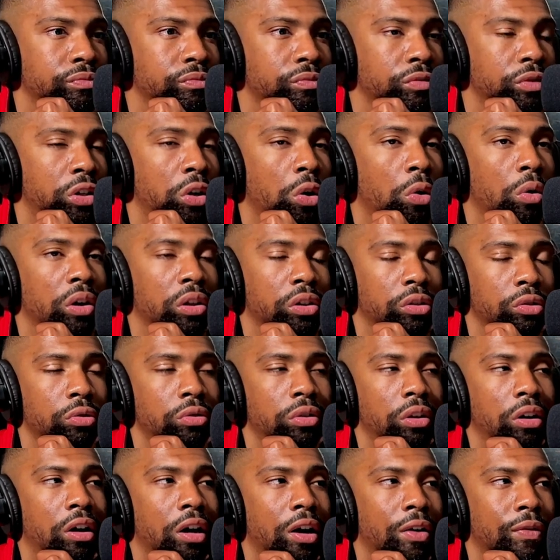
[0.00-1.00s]
going through
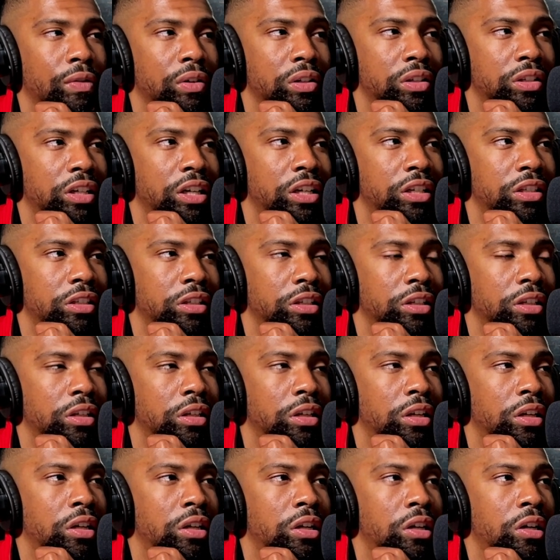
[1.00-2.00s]
the conversation.
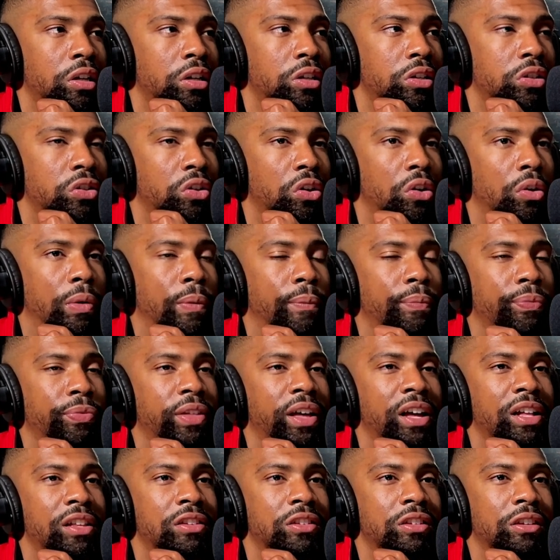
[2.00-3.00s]
So
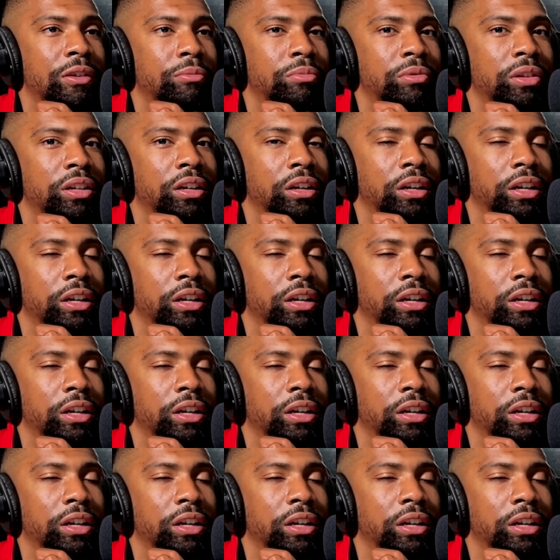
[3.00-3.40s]
that's something,